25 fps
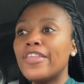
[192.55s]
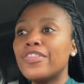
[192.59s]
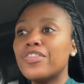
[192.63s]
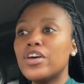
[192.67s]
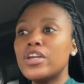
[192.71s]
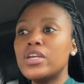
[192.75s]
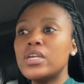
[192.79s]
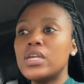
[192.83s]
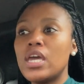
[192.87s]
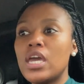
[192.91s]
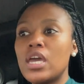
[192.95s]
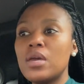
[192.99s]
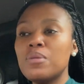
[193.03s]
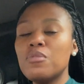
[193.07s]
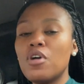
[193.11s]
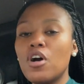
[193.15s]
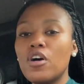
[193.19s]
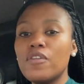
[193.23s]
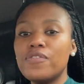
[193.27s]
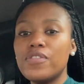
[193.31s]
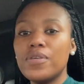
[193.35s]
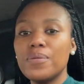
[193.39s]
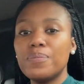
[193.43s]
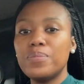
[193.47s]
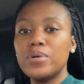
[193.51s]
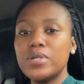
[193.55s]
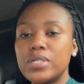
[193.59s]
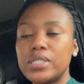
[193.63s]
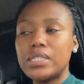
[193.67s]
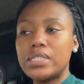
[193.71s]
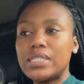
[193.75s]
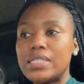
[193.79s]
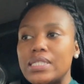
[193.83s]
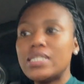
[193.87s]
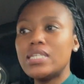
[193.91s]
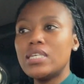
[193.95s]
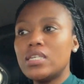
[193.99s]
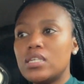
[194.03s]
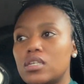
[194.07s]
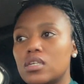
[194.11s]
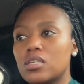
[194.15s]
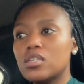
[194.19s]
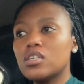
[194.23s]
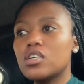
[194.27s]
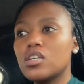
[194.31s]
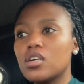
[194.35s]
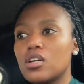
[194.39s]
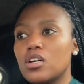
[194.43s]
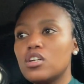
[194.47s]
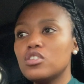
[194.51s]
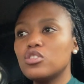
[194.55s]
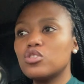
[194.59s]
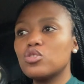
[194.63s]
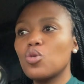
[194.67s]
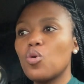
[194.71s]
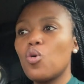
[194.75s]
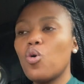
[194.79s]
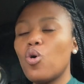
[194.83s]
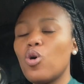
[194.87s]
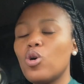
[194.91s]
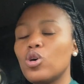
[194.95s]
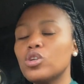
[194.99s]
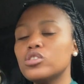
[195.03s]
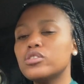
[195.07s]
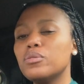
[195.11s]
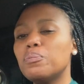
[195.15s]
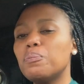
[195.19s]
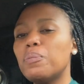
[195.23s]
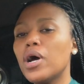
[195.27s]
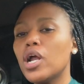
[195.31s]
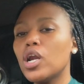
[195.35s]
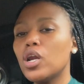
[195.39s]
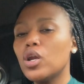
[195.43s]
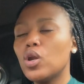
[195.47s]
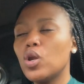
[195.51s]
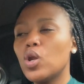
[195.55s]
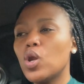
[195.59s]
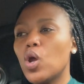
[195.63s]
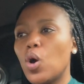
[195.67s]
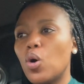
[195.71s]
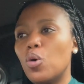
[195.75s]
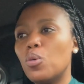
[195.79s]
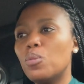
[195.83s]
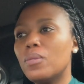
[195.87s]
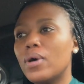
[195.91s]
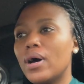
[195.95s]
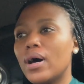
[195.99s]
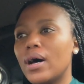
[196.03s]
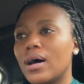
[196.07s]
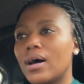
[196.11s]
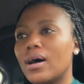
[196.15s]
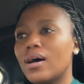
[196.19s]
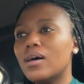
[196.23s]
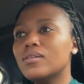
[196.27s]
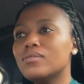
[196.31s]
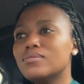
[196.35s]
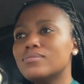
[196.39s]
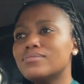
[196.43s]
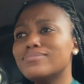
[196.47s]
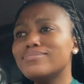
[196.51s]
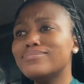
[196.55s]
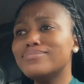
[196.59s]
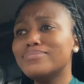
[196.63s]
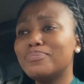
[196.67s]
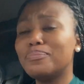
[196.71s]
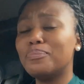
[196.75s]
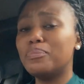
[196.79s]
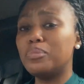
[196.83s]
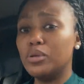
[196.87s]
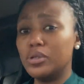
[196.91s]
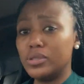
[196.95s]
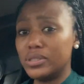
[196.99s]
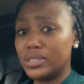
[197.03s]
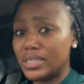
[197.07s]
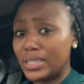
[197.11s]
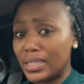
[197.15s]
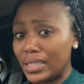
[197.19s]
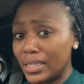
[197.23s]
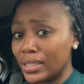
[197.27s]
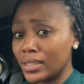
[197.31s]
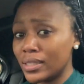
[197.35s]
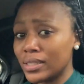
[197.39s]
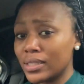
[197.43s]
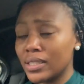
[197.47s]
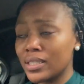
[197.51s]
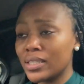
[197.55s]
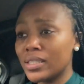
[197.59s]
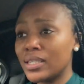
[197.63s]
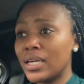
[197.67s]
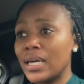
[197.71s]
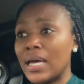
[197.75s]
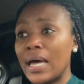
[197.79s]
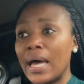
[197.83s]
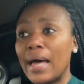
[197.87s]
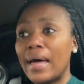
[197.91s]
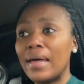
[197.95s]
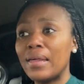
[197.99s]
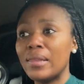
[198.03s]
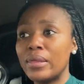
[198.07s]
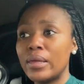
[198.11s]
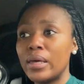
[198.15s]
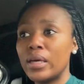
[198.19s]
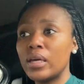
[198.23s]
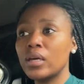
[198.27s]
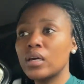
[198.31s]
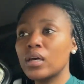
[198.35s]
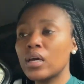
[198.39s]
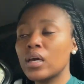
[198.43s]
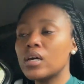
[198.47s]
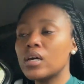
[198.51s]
The name of the boutique is called Paloma Boutique, I think.